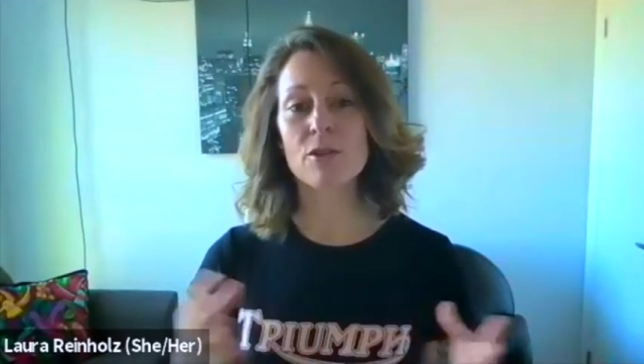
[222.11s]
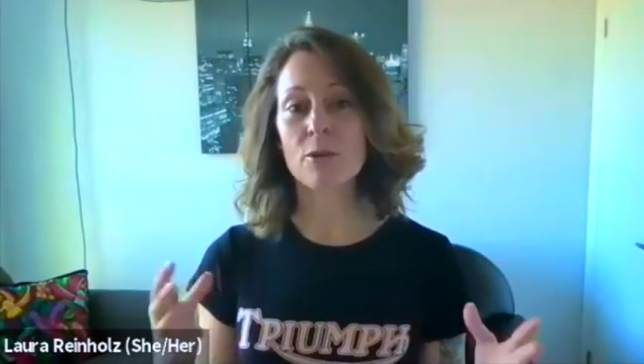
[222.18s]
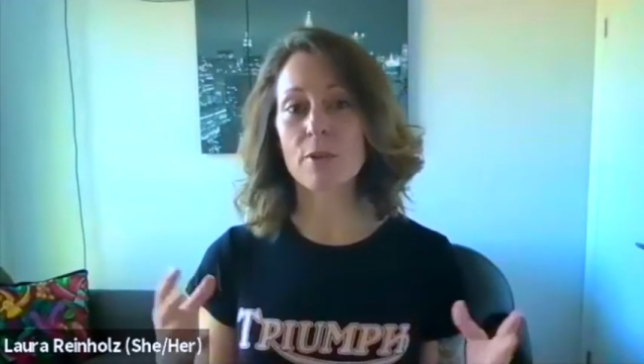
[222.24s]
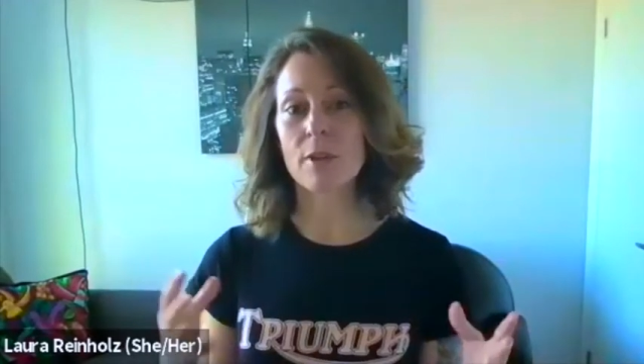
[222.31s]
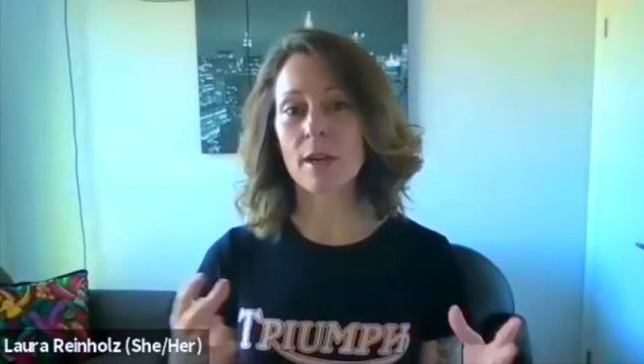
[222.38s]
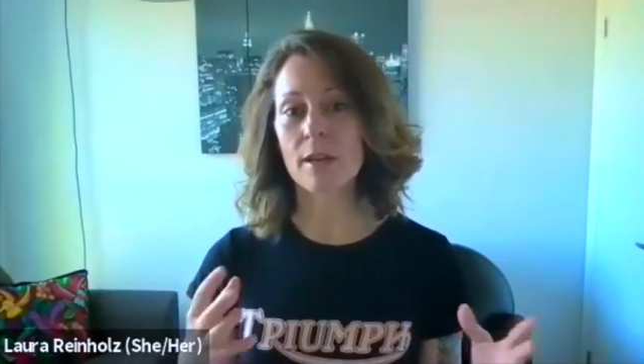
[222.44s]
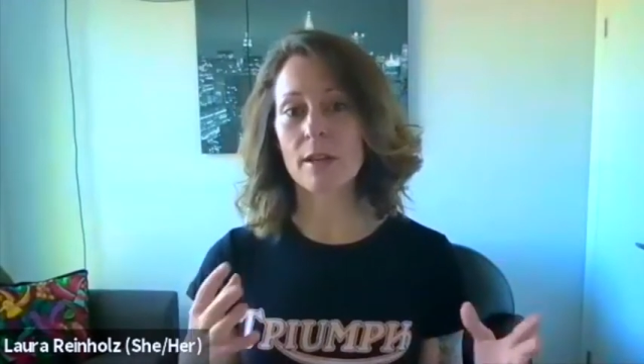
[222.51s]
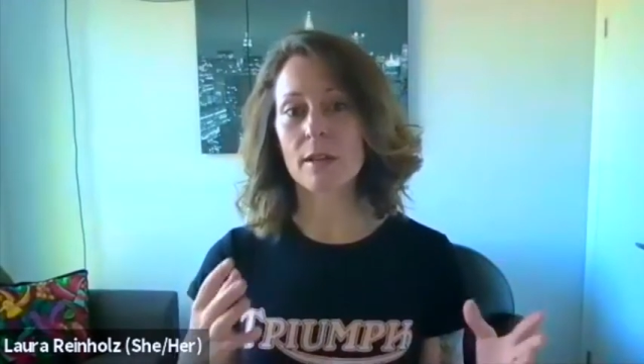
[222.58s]
so
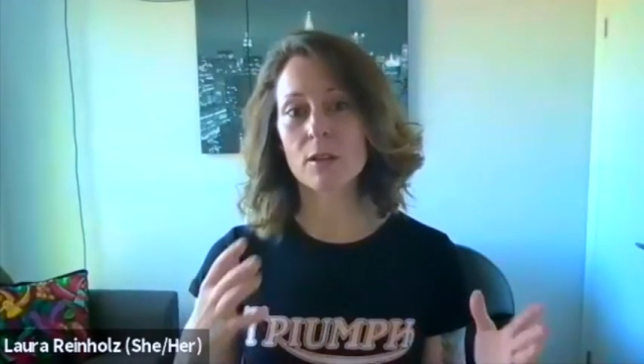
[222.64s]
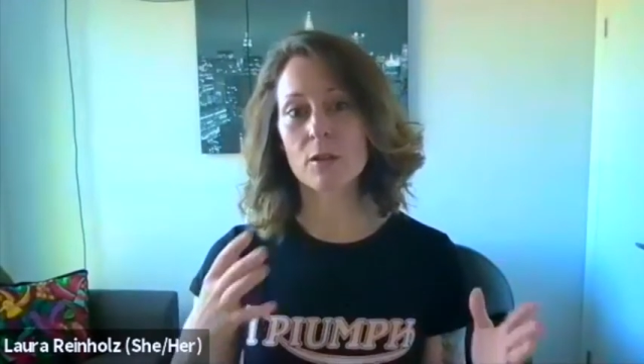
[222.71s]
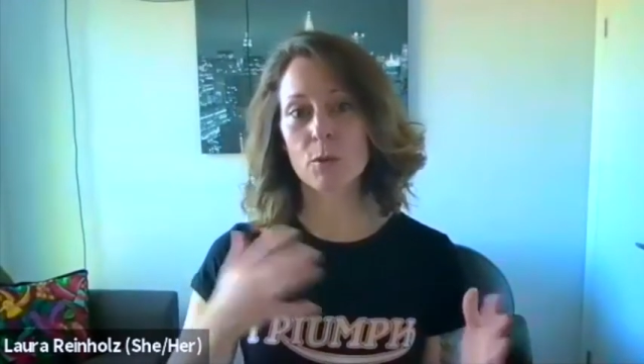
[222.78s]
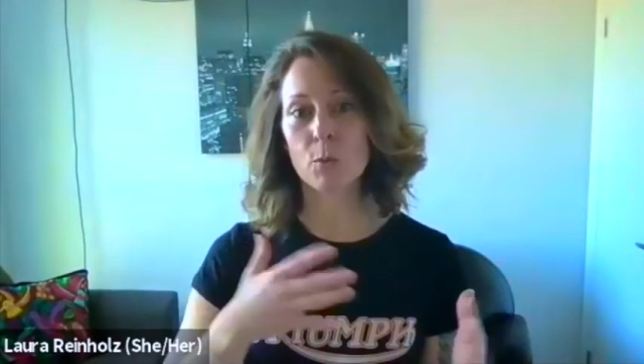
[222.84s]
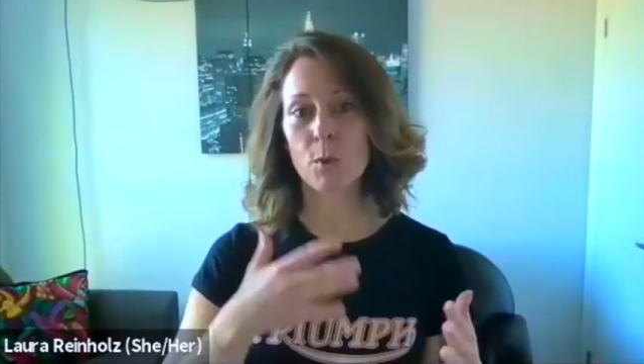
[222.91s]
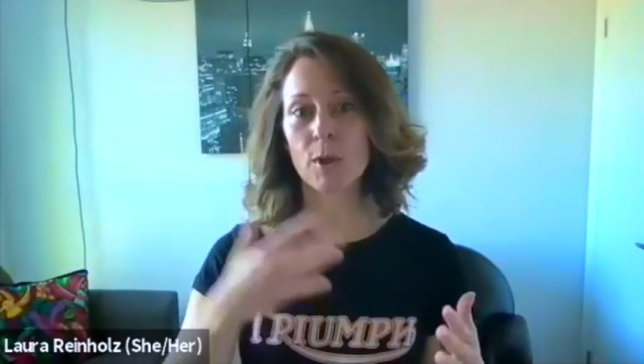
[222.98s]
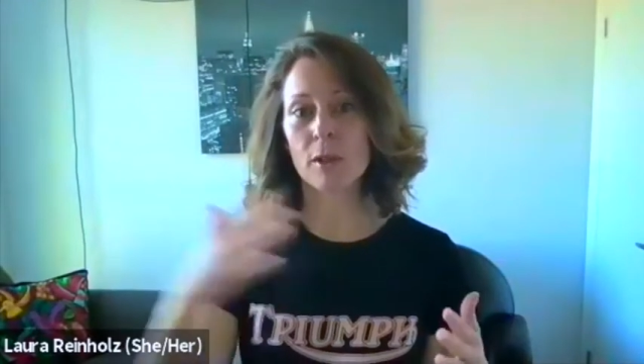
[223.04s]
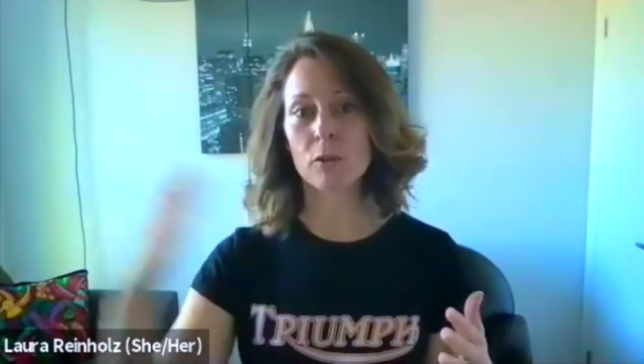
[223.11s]
that
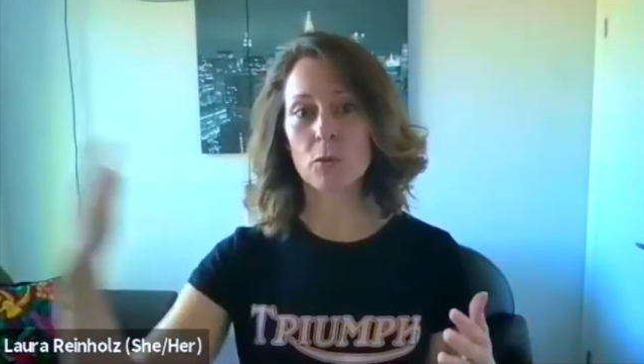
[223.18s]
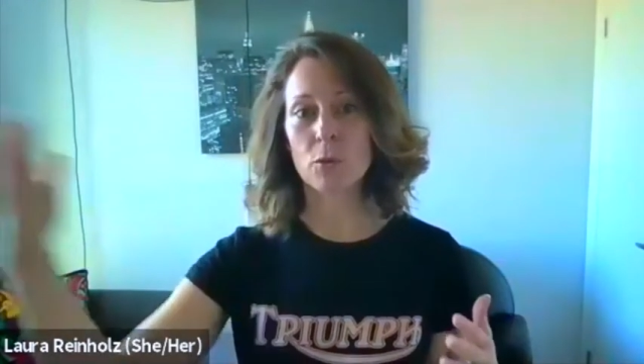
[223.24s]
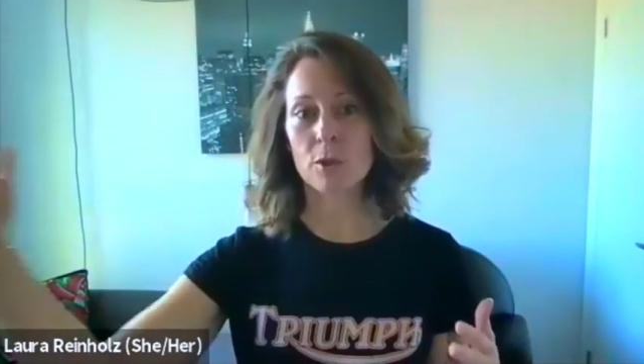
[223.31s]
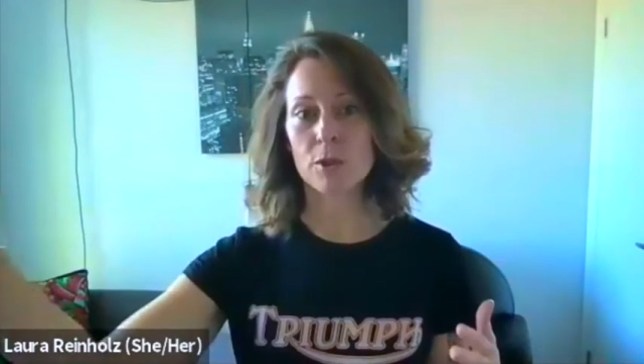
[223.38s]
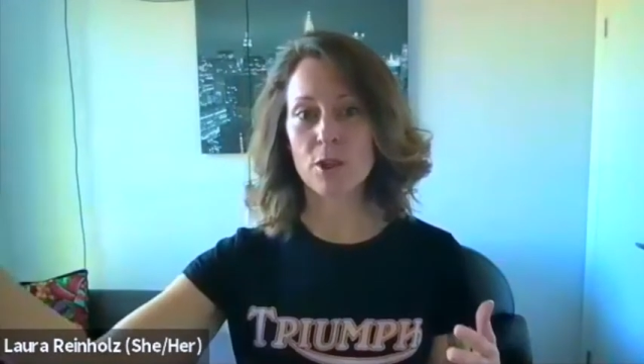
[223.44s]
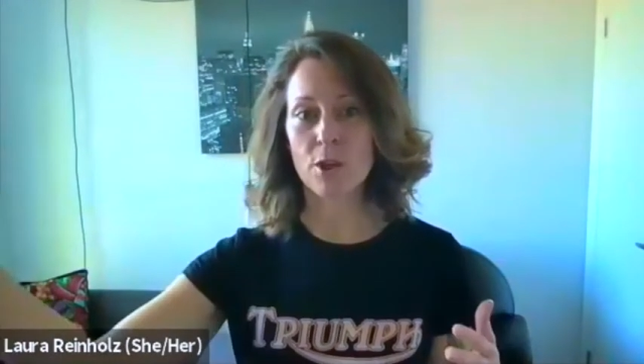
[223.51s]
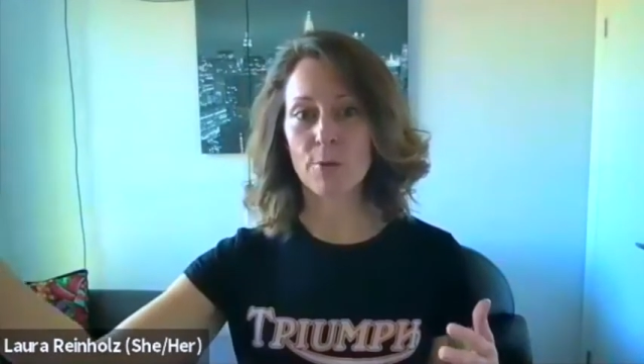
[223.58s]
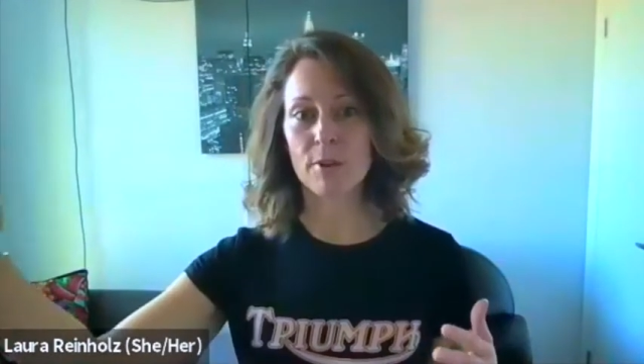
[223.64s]
working
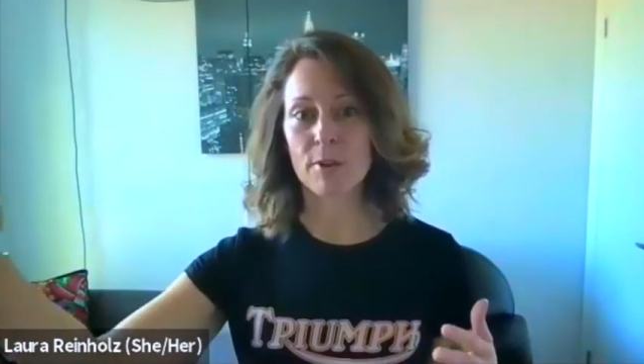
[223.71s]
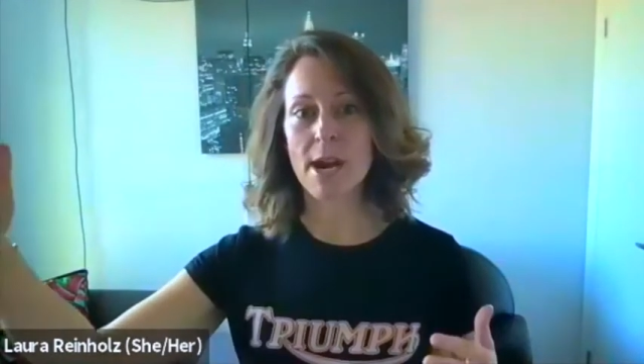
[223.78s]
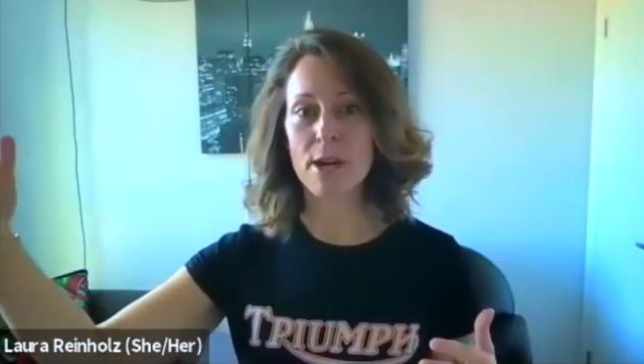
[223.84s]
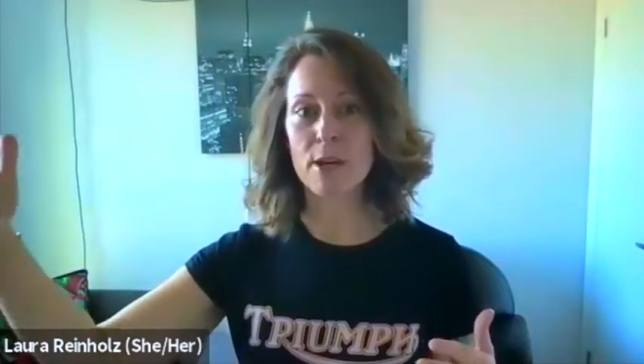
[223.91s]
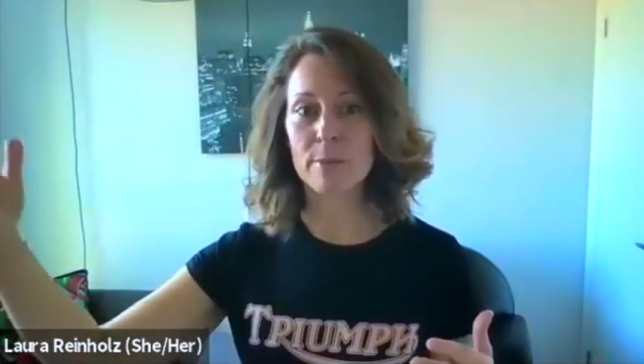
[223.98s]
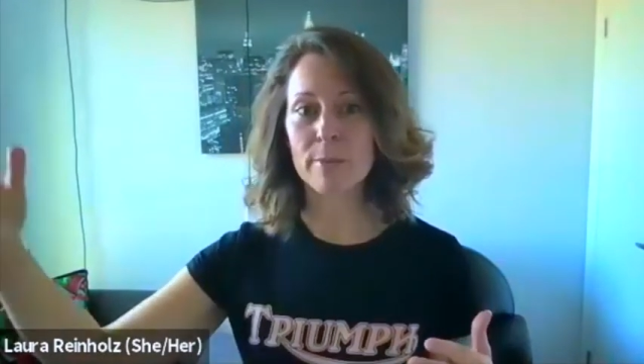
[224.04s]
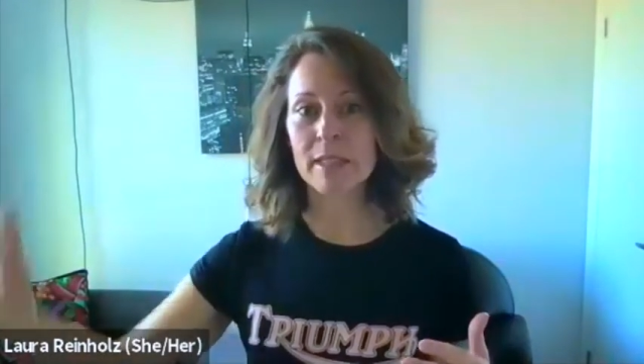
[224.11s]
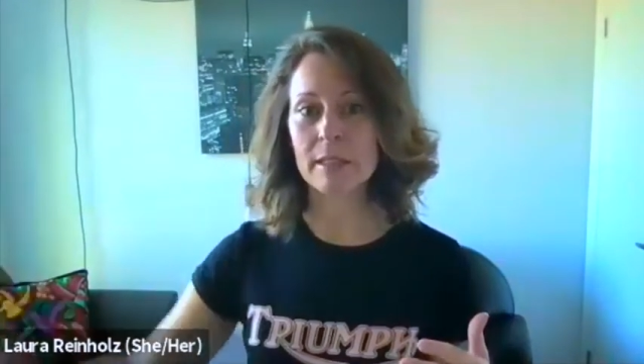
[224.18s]
towards our
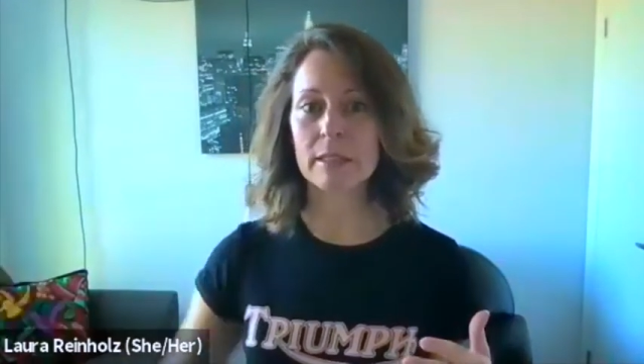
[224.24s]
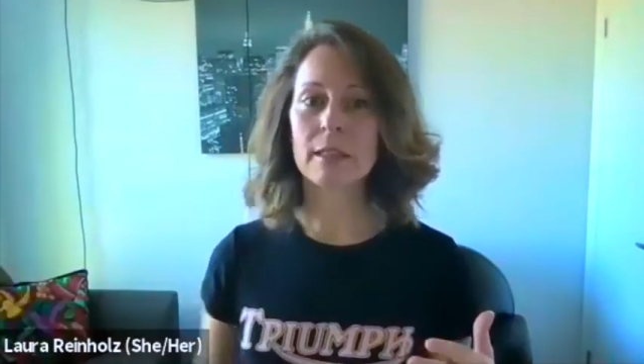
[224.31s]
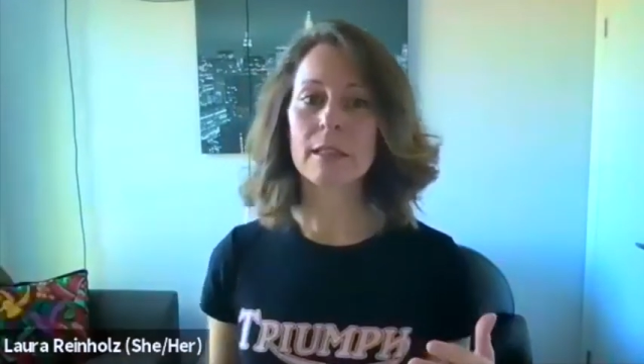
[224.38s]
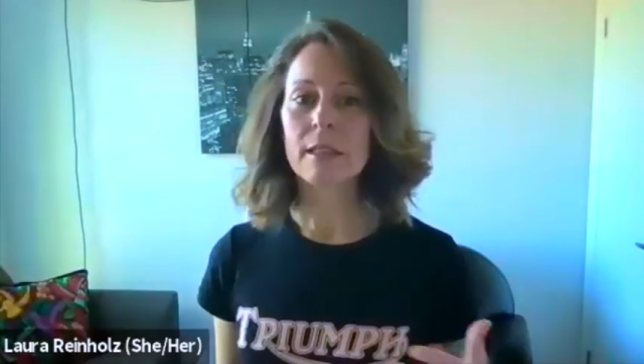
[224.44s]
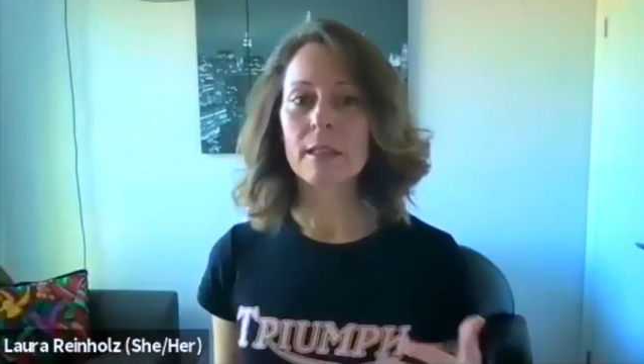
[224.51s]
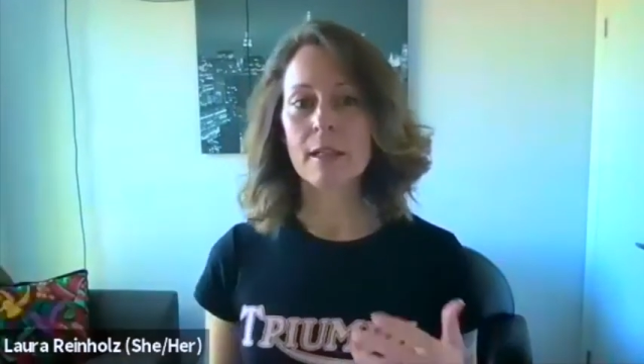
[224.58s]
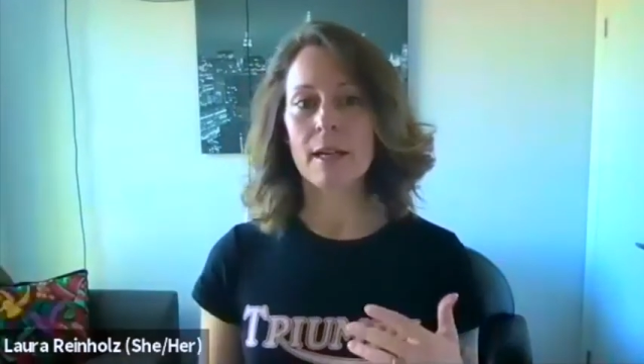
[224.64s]
retirement,